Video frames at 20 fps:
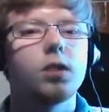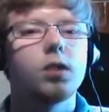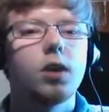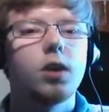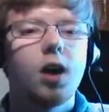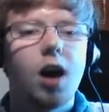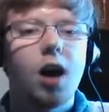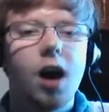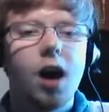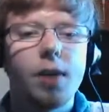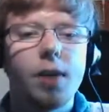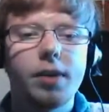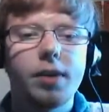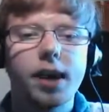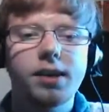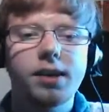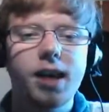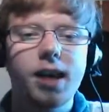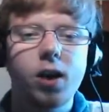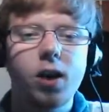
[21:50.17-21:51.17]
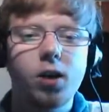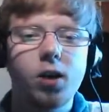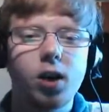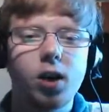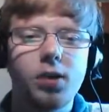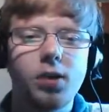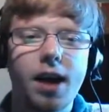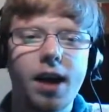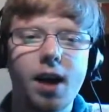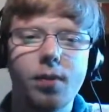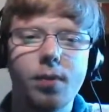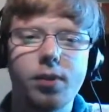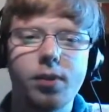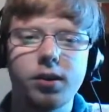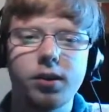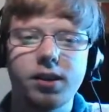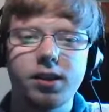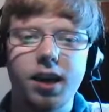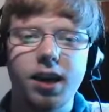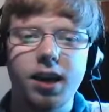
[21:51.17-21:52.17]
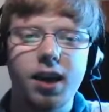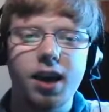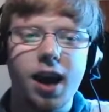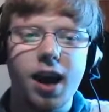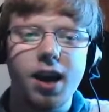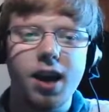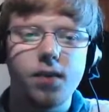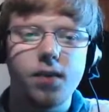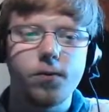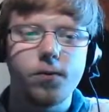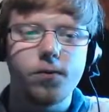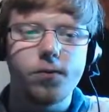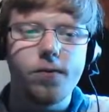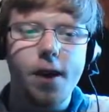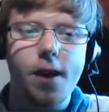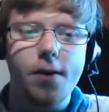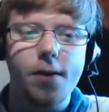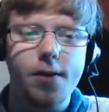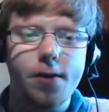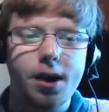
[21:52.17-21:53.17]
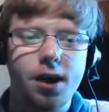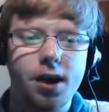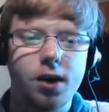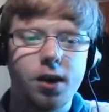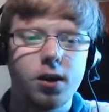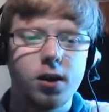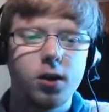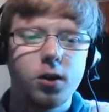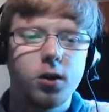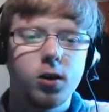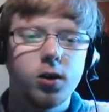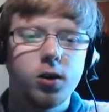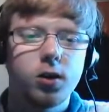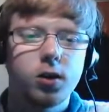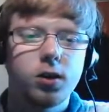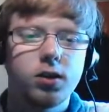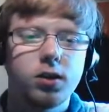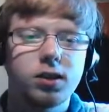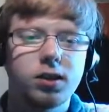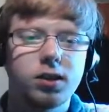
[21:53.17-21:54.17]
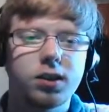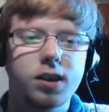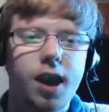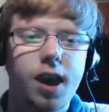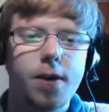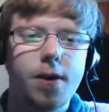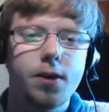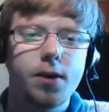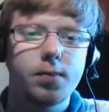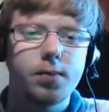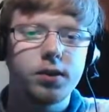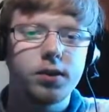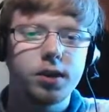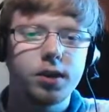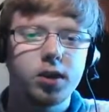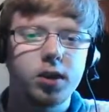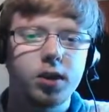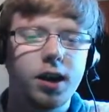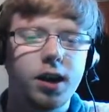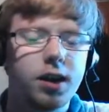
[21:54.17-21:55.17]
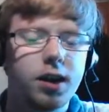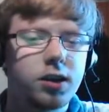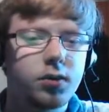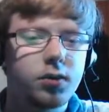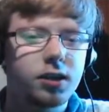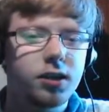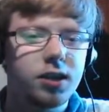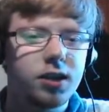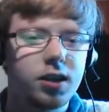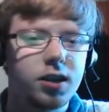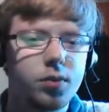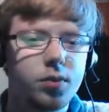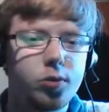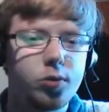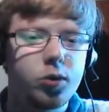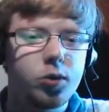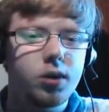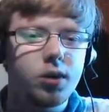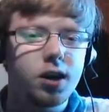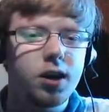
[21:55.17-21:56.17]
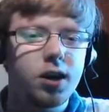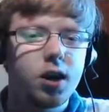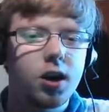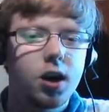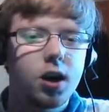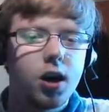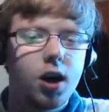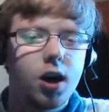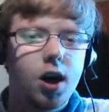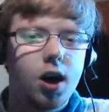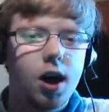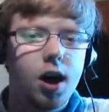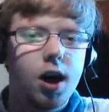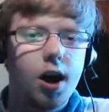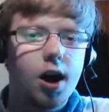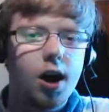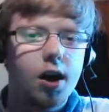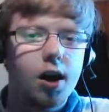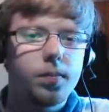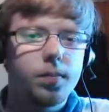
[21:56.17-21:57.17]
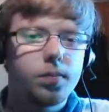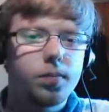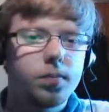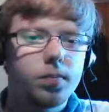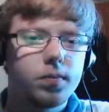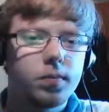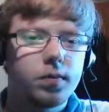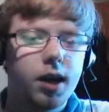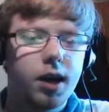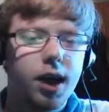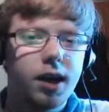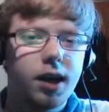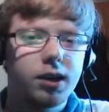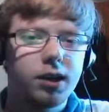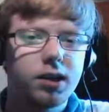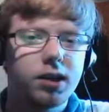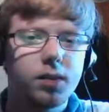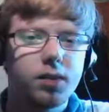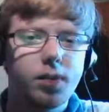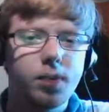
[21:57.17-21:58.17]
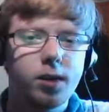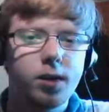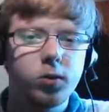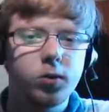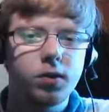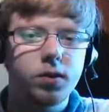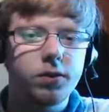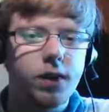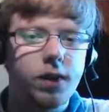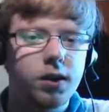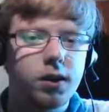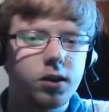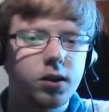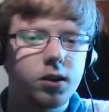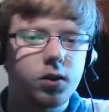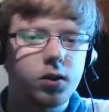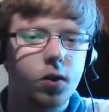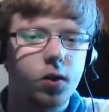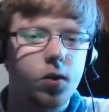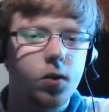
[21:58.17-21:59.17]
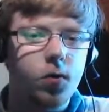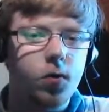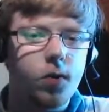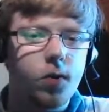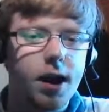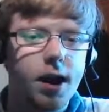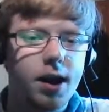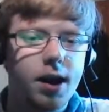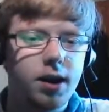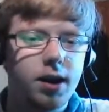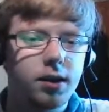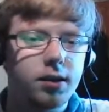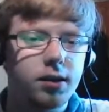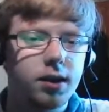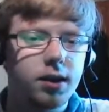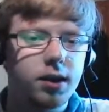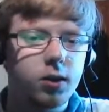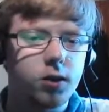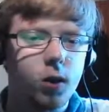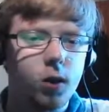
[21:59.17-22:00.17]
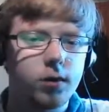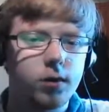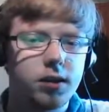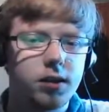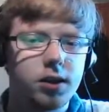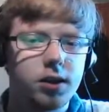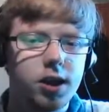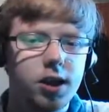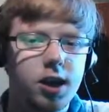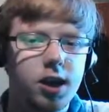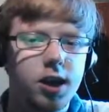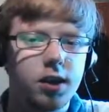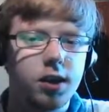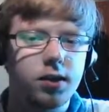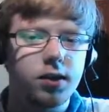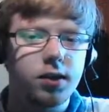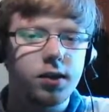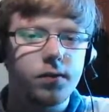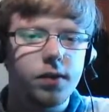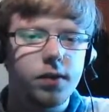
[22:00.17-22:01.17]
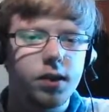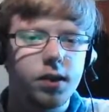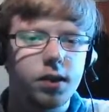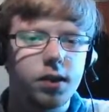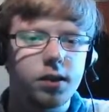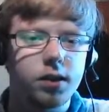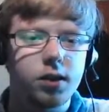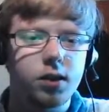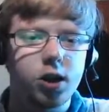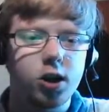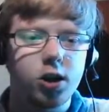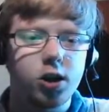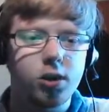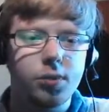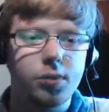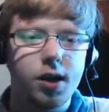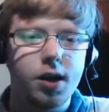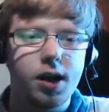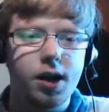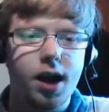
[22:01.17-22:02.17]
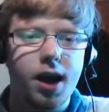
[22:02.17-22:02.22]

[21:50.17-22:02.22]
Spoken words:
But that Tail Glow now puts it in a very scary position. And as we see, the Moody... a special defense raise is obviously something that's going to be a